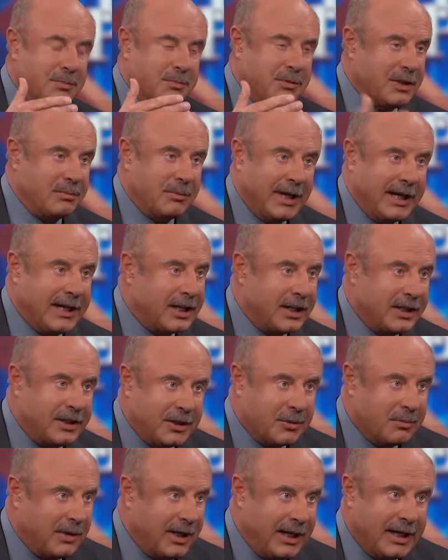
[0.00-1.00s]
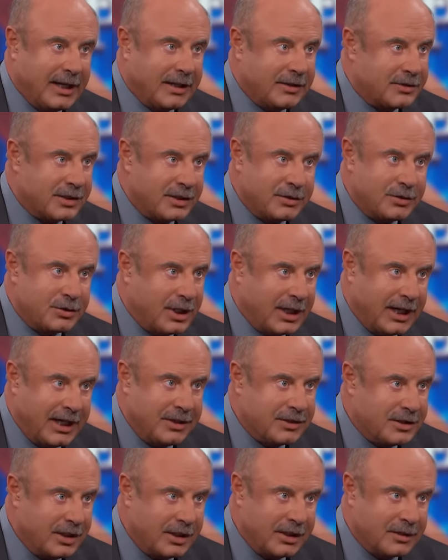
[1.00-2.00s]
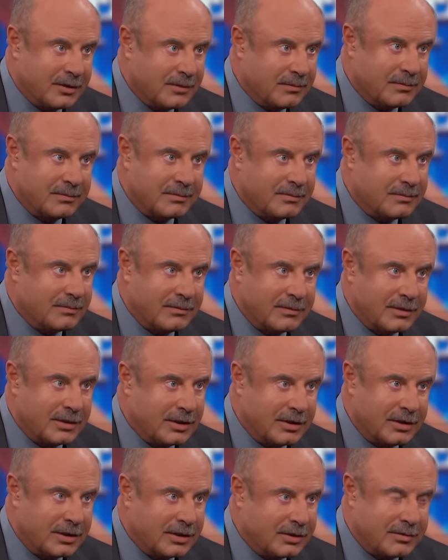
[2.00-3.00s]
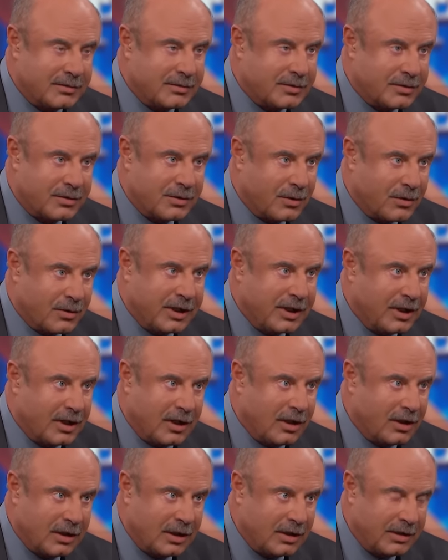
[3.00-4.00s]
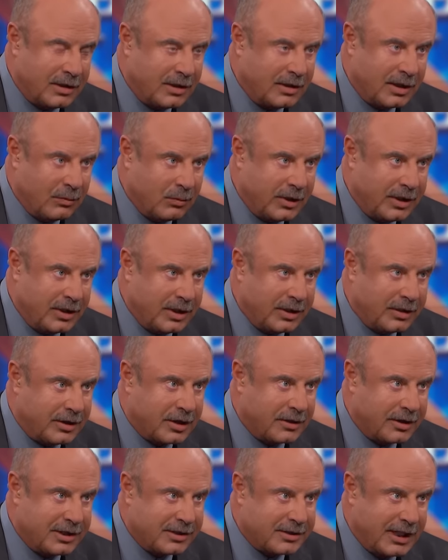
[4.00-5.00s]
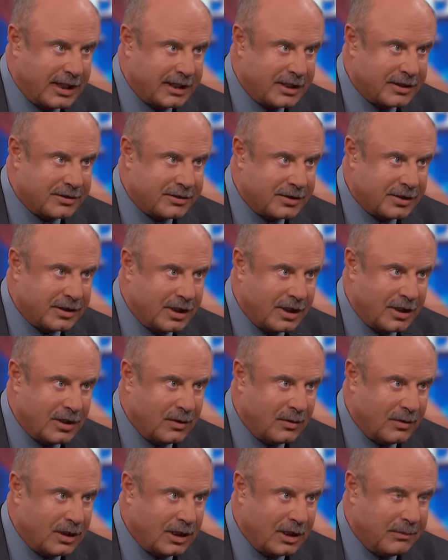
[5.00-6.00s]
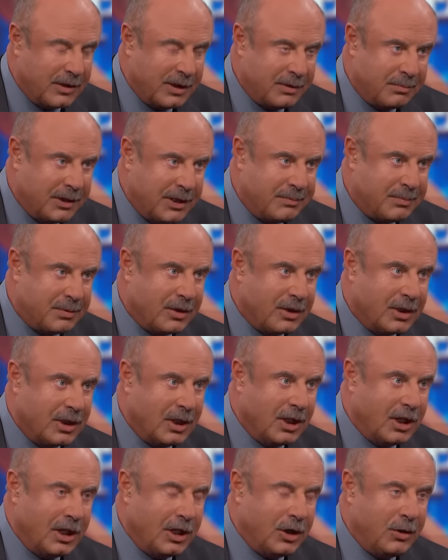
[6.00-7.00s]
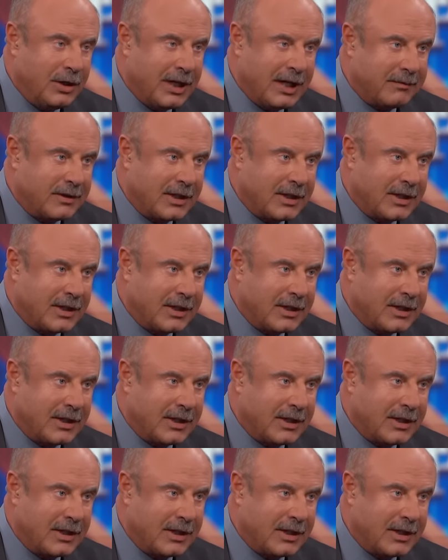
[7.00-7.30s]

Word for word: have been making demands and changing them the, the story all uh, within 30 seconds ago. I well, mean, people did who have